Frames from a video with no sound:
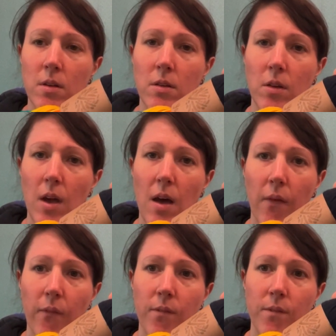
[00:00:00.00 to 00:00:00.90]
So yeah,
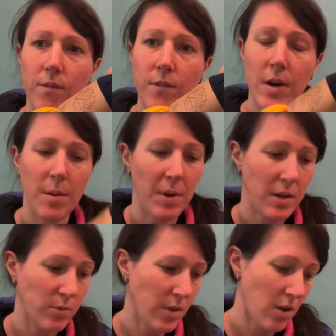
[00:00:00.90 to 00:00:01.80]
I'm really
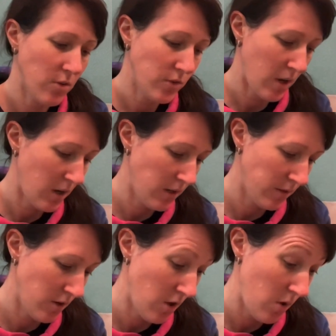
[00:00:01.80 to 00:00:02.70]
pleased with those. And it's
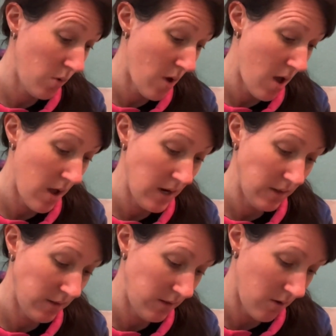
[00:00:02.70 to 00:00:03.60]
a new
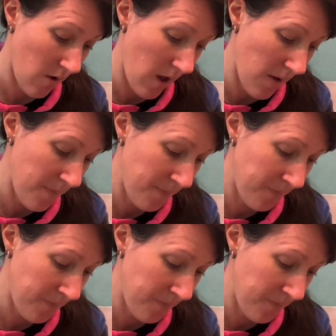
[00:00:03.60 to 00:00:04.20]
indie dyer.